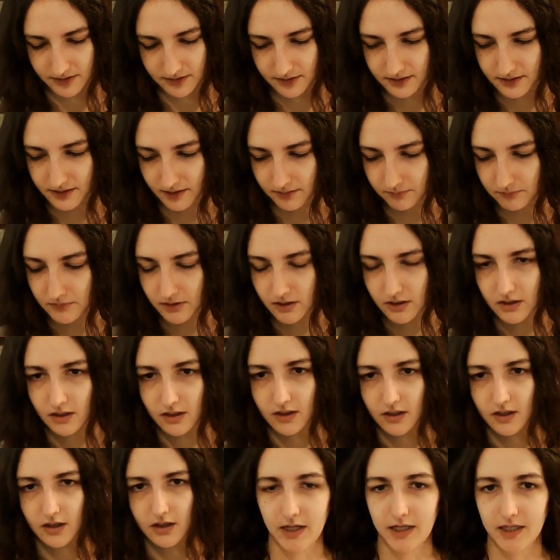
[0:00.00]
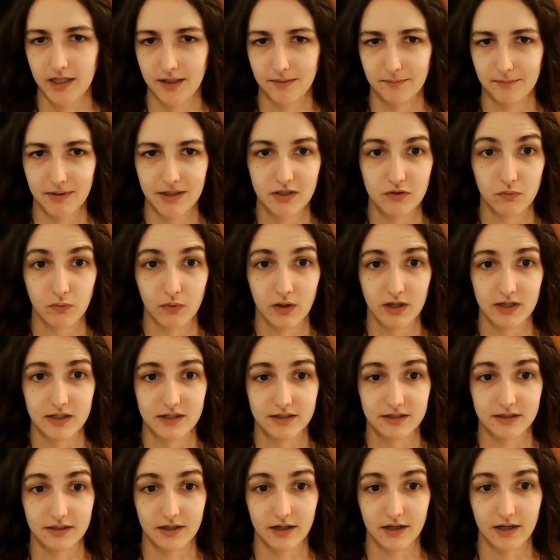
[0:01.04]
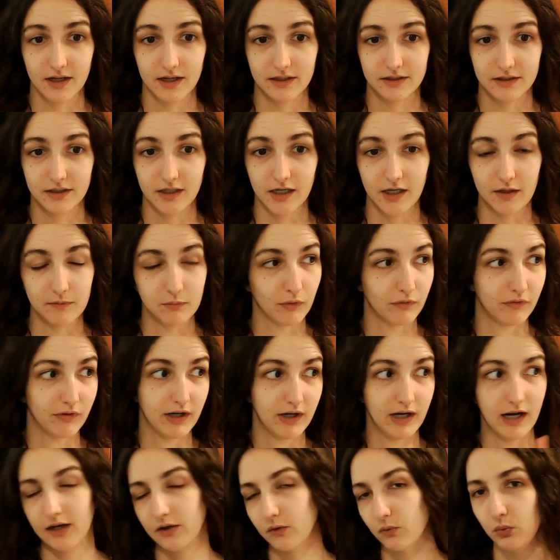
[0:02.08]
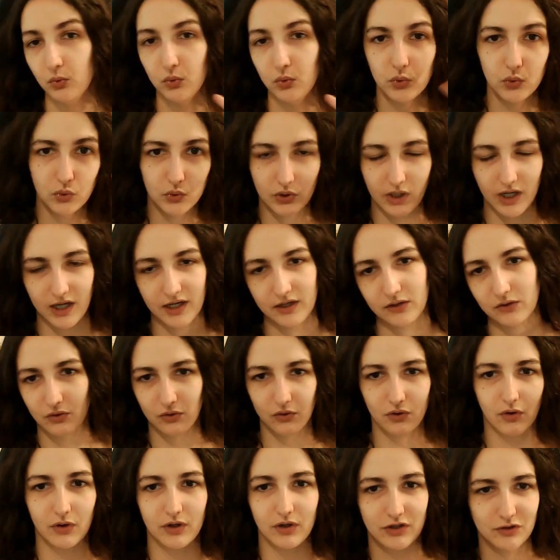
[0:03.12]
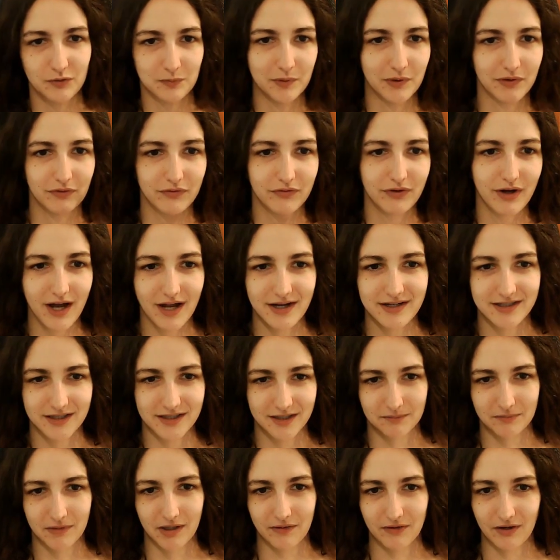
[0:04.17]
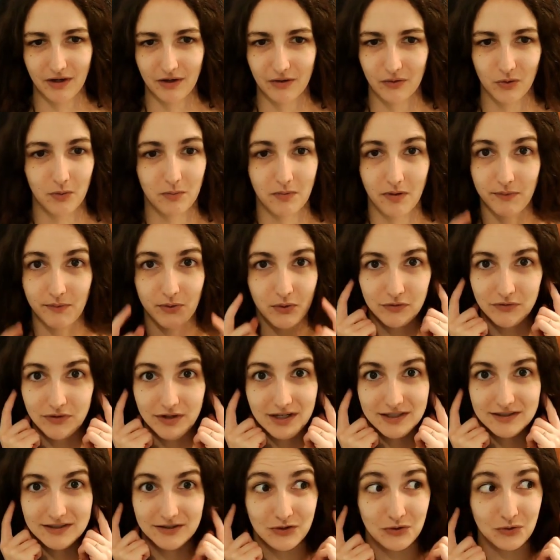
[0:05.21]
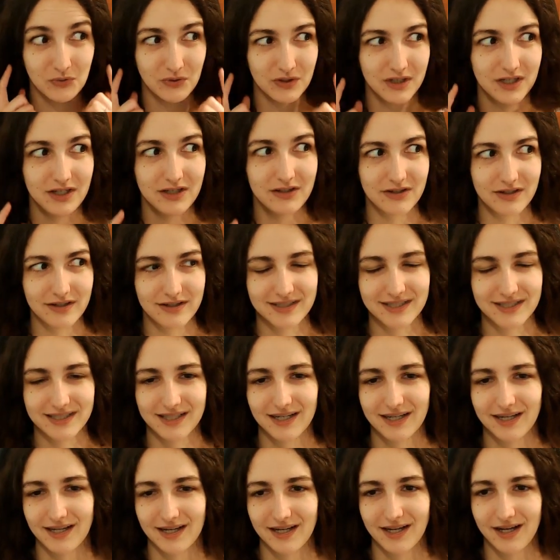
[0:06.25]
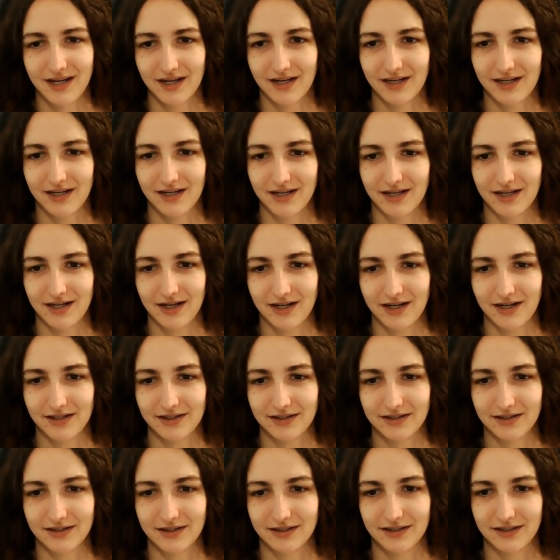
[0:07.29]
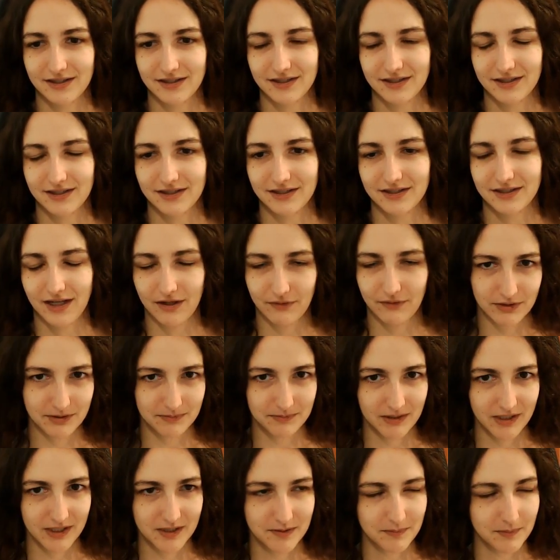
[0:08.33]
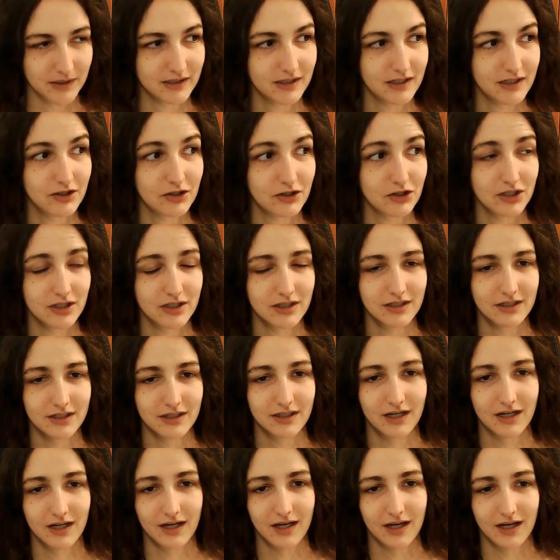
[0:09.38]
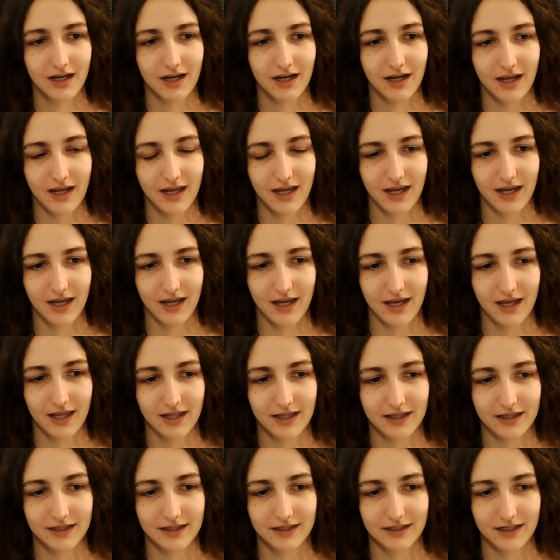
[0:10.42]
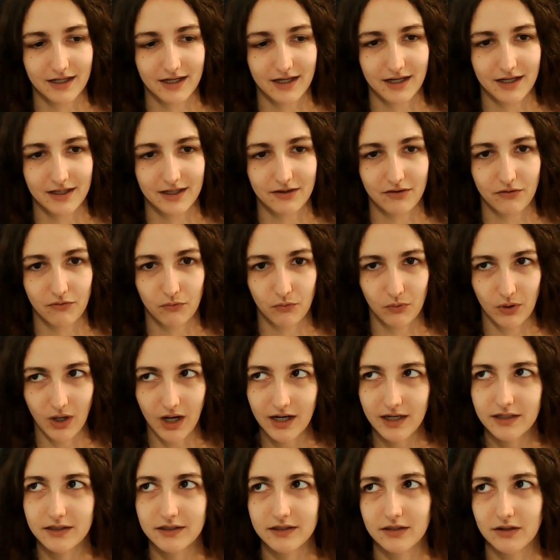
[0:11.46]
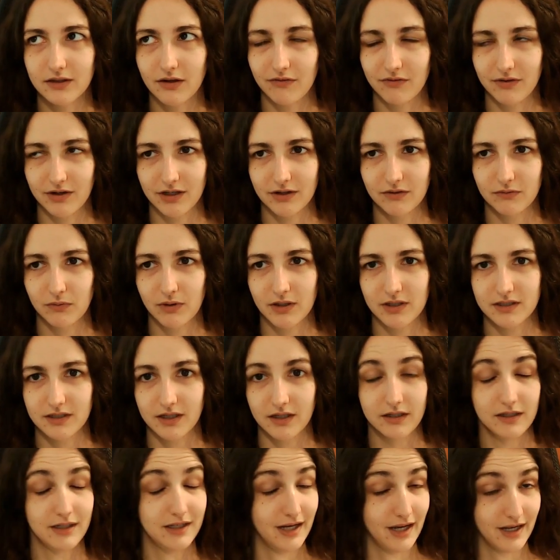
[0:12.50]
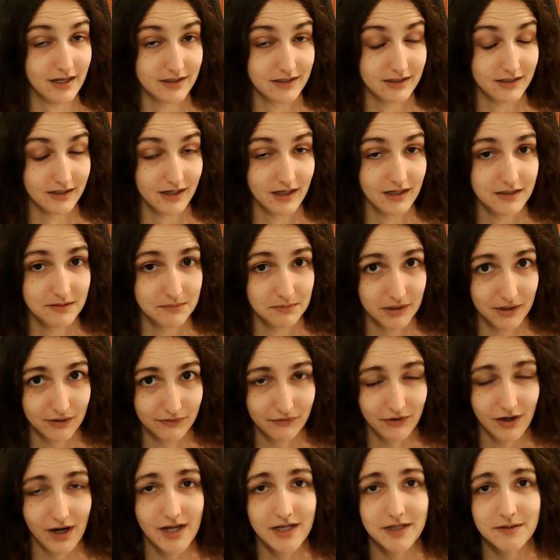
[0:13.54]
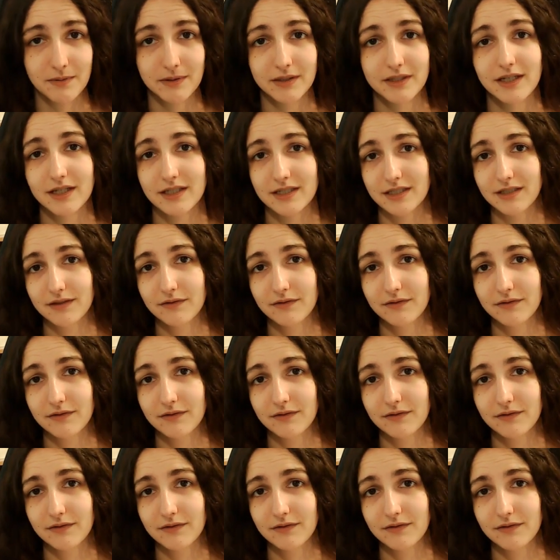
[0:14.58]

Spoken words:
it's the same. My image was that it will feel like, ooh, like you're going super fast, and maybe, I don't know, maybe you feel it in your ears. That was my expectation. And the reality of it was that, yes, it gets very fast, but